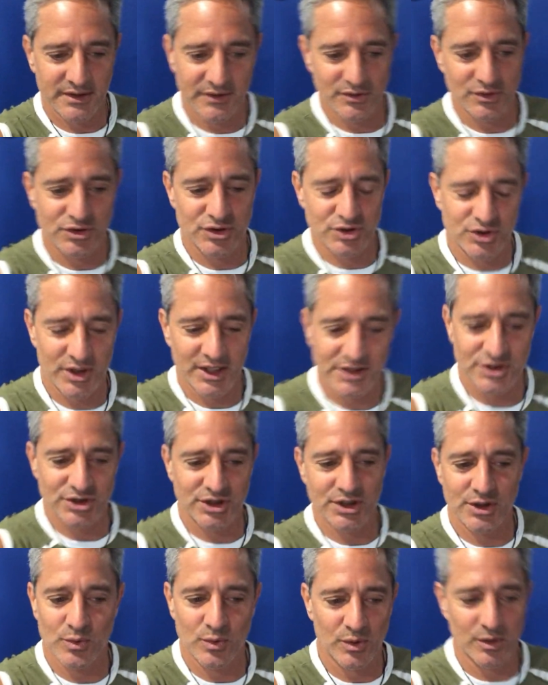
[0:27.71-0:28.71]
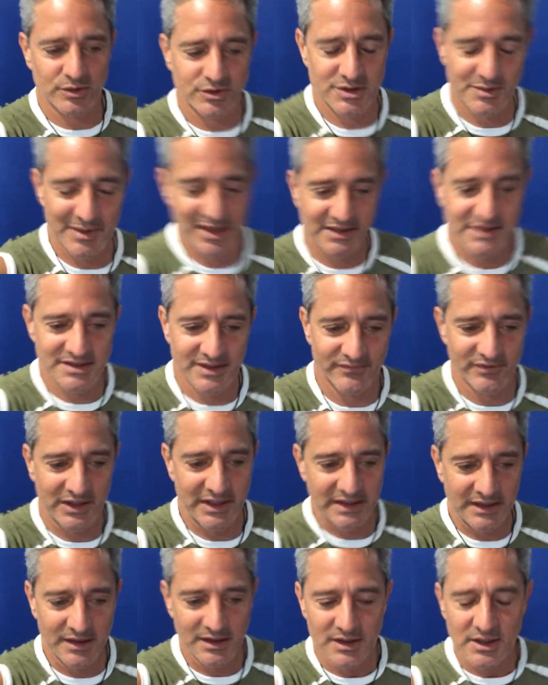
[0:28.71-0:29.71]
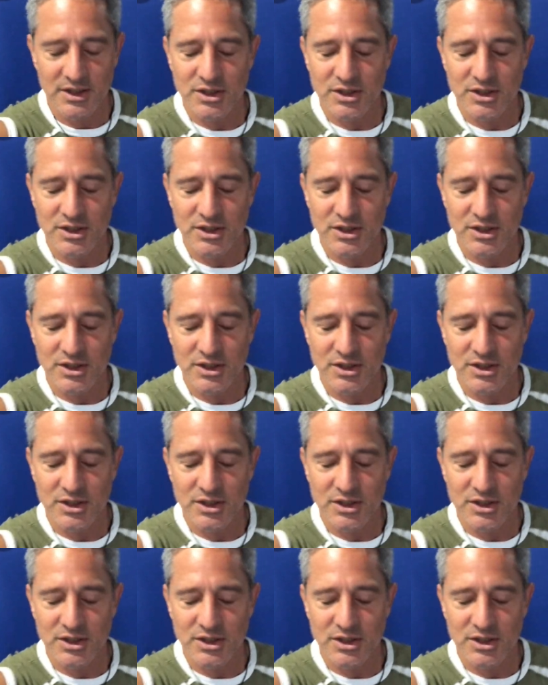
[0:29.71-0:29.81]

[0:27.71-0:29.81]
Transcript: either stretching or some activity